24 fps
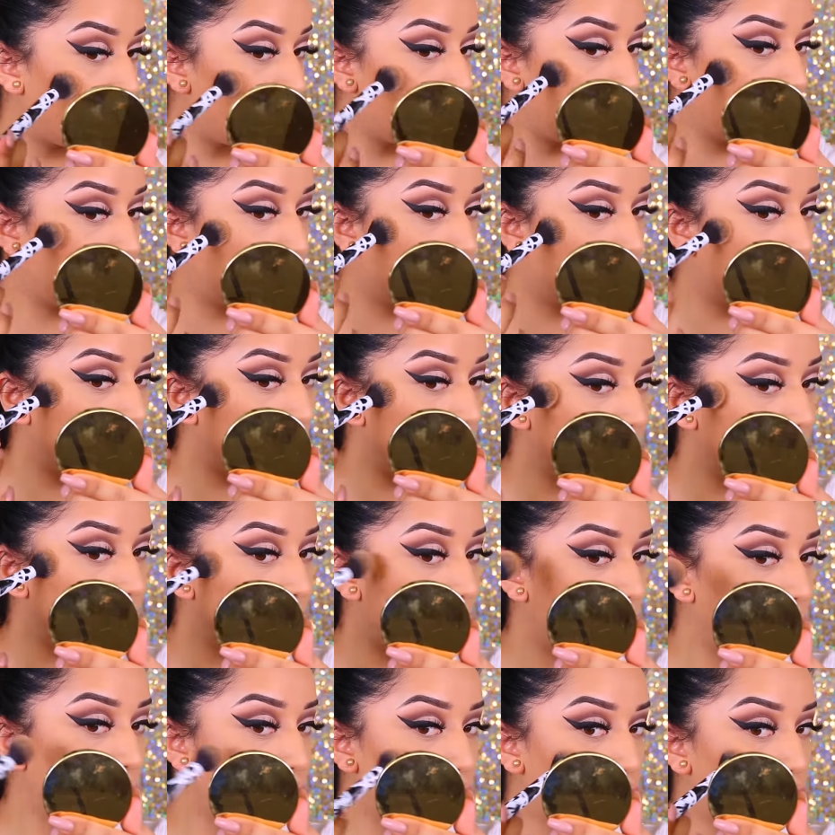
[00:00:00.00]
and it blends
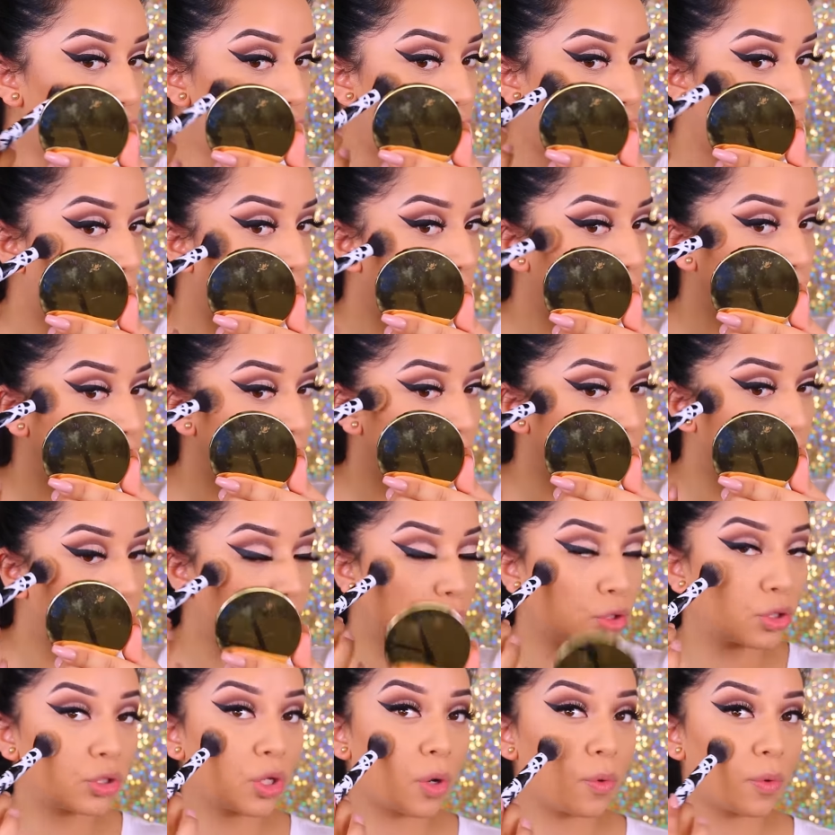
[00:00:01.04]
out so,
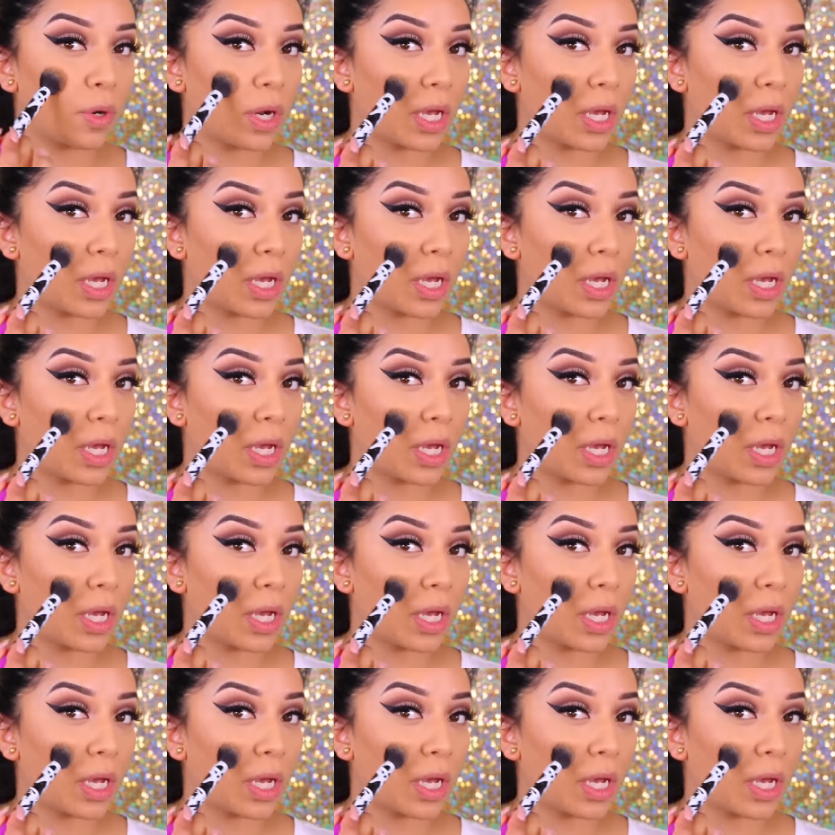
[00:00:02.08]
so